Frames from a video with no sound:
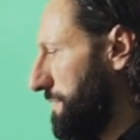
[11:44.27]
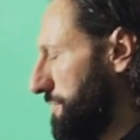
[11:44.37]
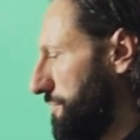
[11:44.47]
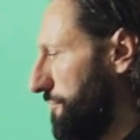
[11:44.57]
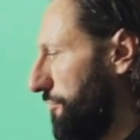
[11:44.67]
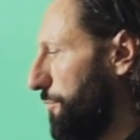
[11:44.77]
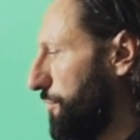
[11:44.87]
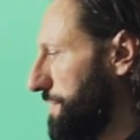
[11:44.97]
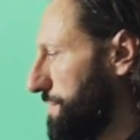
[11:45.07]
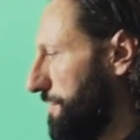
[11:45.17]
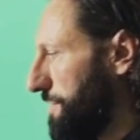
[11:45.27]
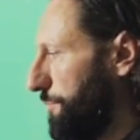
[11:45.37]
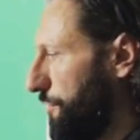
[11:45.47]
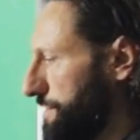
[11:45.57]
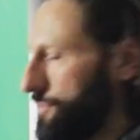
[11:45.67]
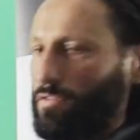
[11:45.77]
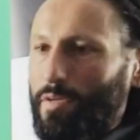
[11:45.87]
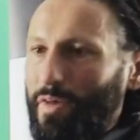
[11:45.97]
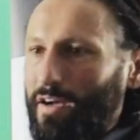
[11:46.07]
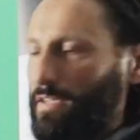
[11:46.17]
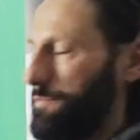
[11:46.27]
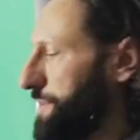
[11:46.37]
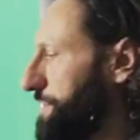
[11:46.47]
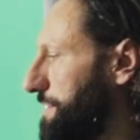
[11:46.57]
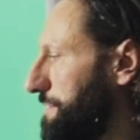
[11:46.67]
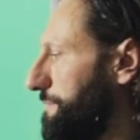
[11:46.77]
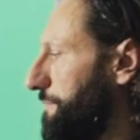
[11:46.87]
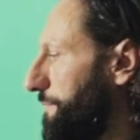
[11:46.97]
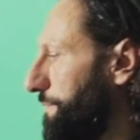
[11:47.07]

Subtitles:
So the robot is going to deposit on the marking machine.